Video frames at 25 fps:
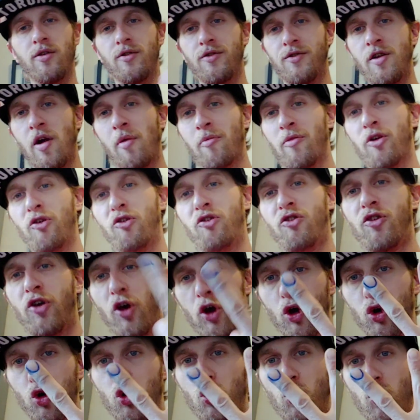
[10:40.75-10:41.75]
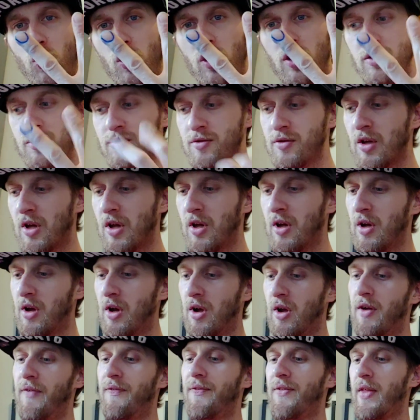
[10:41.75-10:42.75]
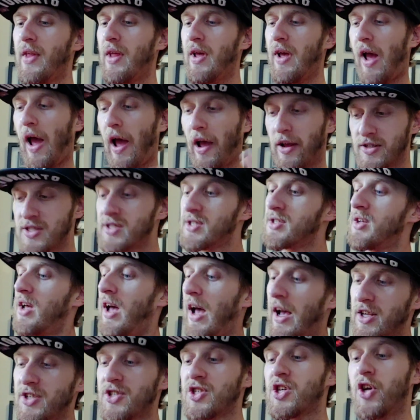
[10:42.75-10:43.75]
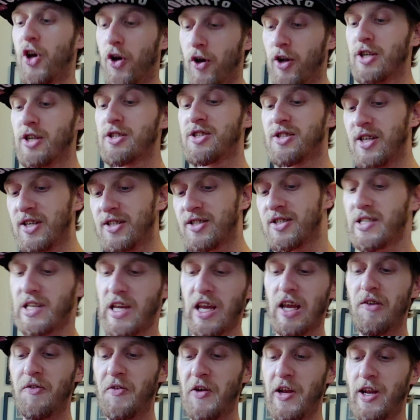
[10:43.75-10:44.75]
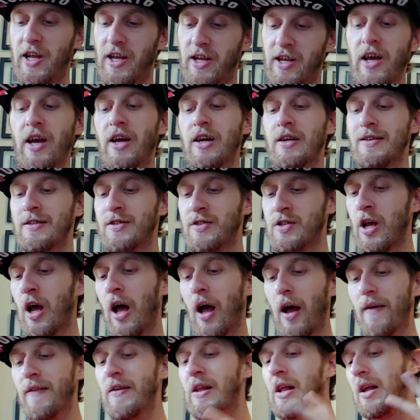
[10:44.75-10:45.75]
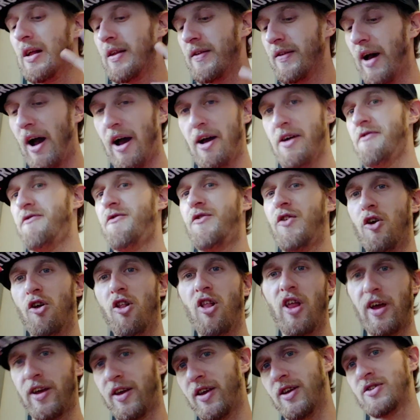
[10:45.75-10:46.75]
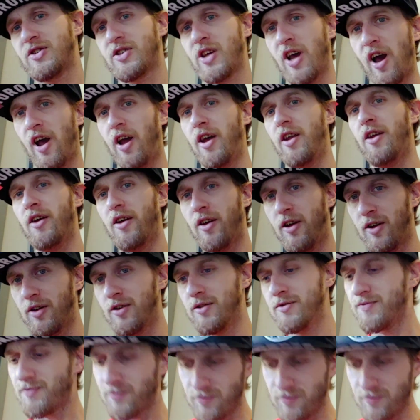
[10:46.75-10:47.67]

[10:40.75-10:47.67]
Number 2, as good as this DVD is, I feel like it's kind of